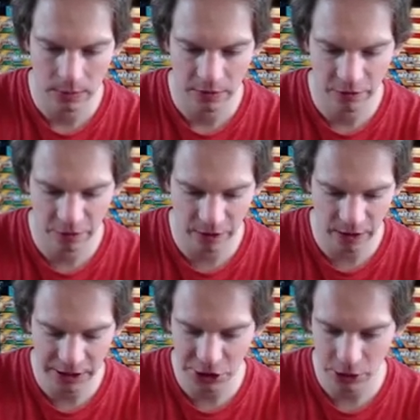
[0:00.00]

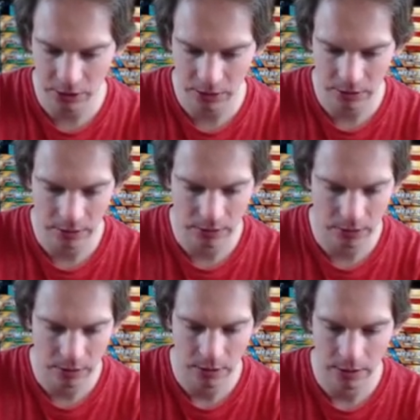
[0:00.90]
Frillish,
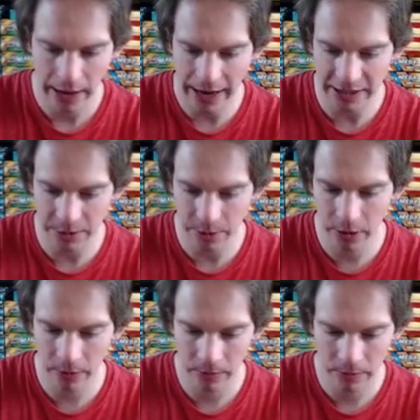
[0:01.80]

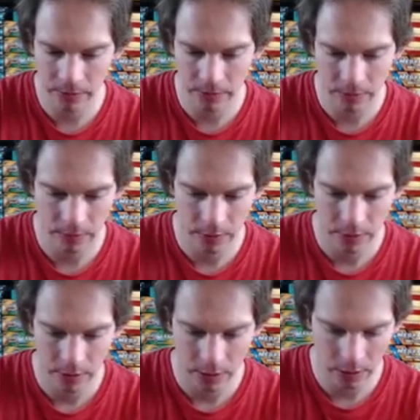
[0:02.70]
Espurr,
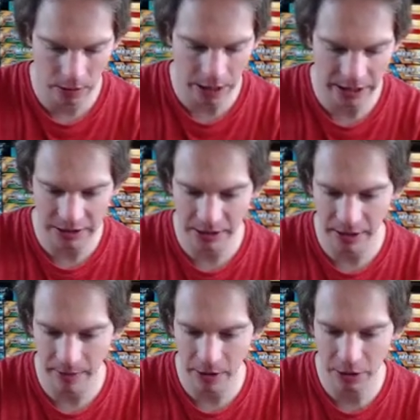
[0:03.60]
Lightning
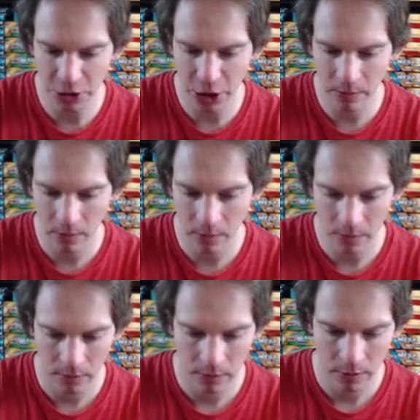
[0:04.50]
type energy,
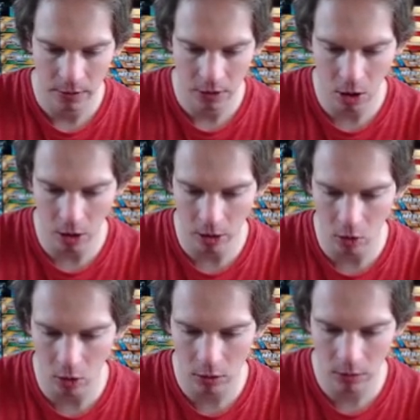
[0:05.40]

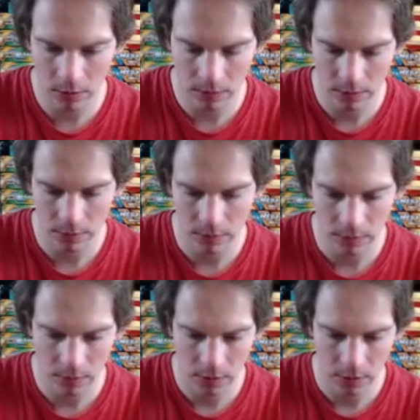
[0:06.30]
Carkol,
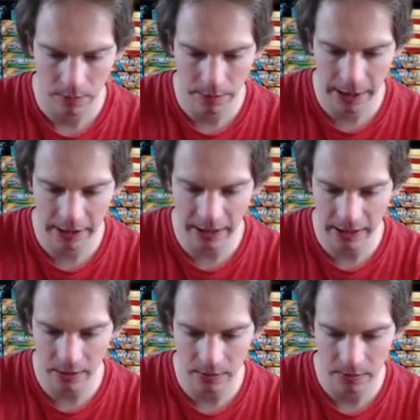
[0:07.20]

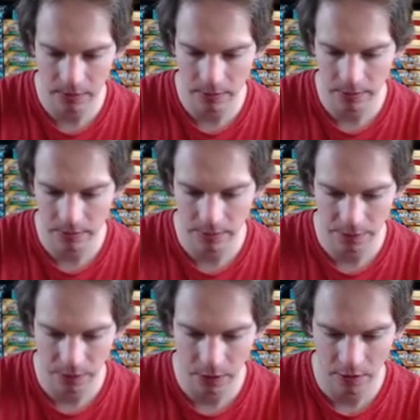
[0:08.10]
Pignite,
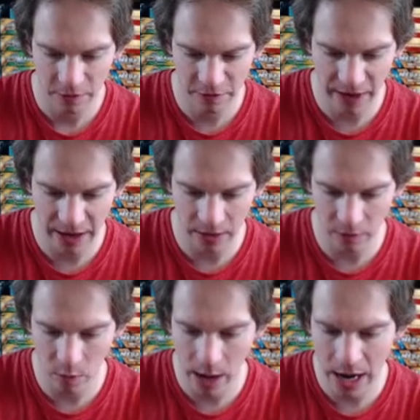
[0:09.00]
Fan of
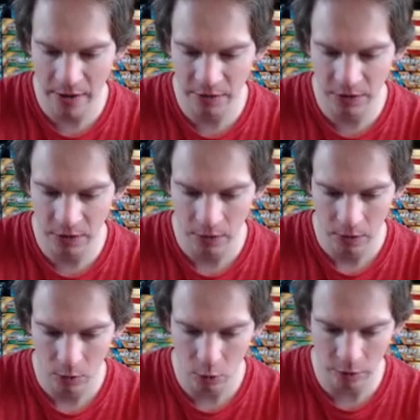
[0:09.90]
Waves,
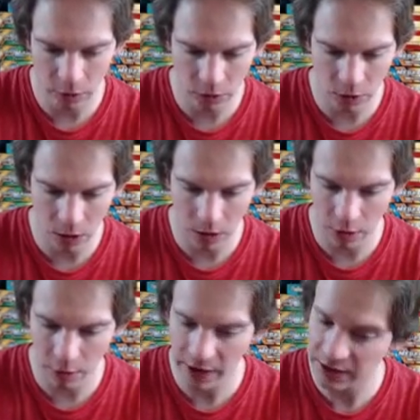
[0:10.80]
Reverse Solo
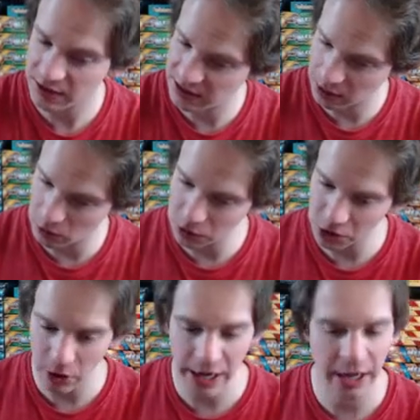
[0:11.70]
of a single
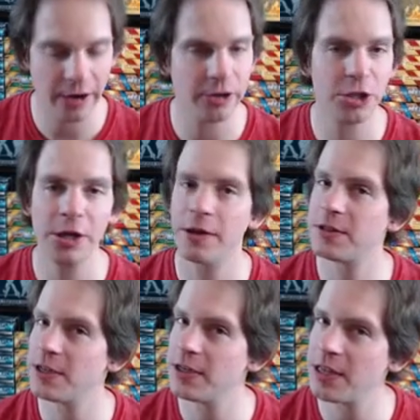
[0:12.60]
strike energy. This
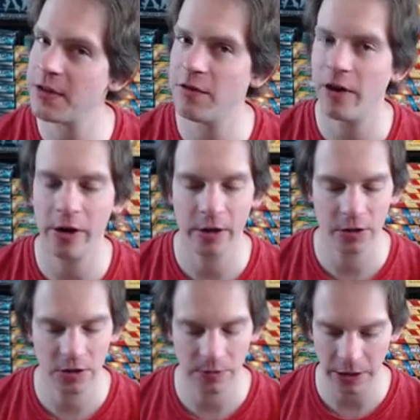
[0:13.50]
is a very
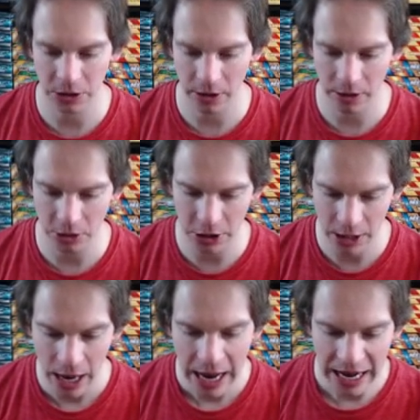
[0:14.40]
good special energy.
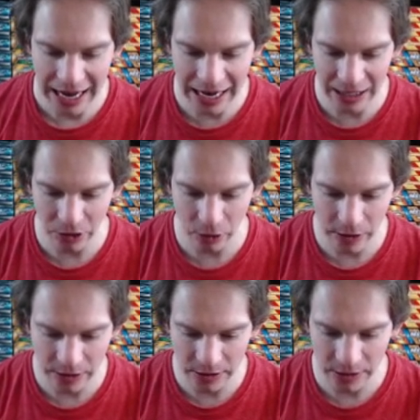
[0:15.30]

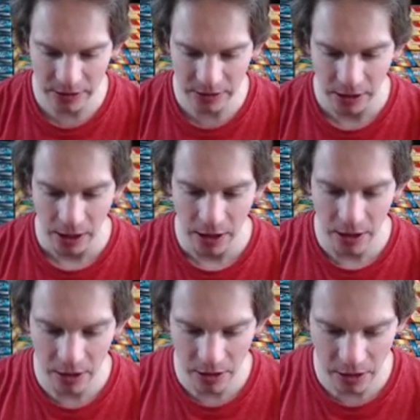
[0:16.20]
Increases
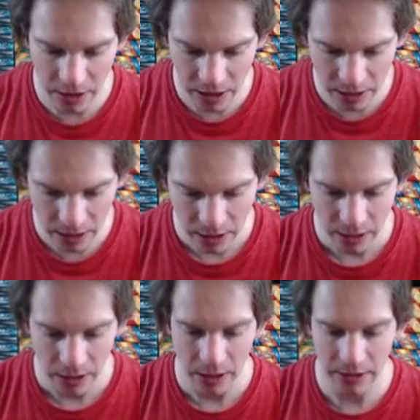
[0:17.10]
the
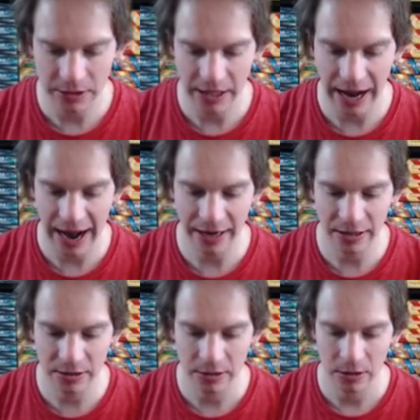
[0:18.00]

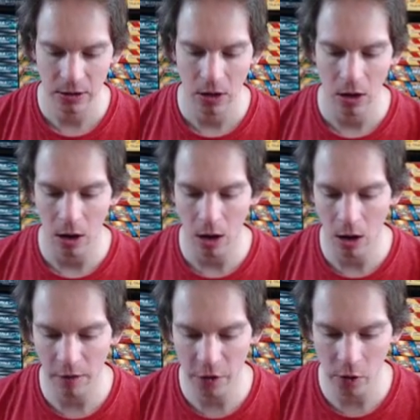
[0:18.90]
attacks
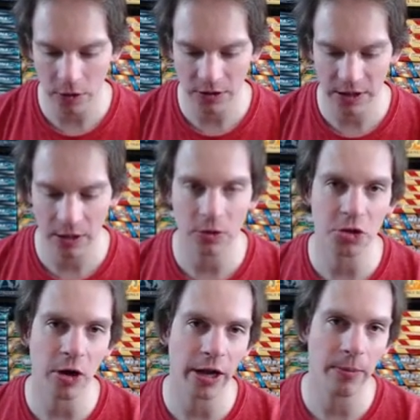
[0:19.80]
of your single
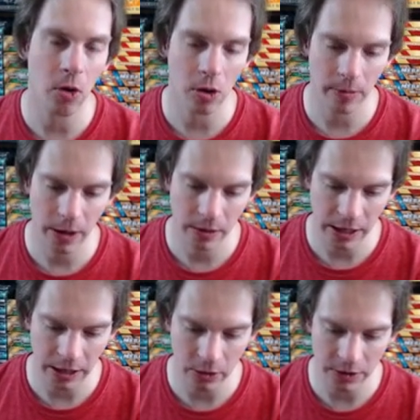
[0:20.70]
strike Pokemon,
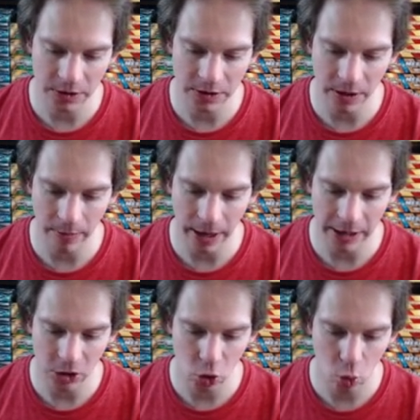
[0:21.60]
increases them by
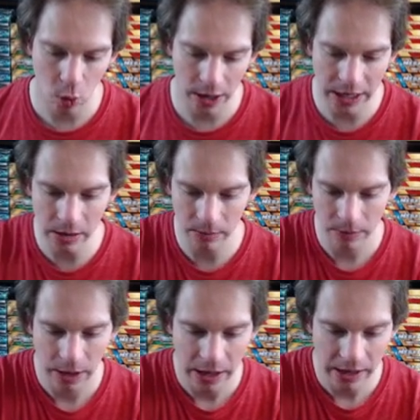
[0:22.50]
20.
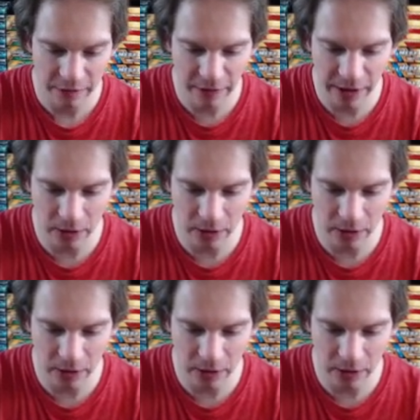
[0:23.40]
Final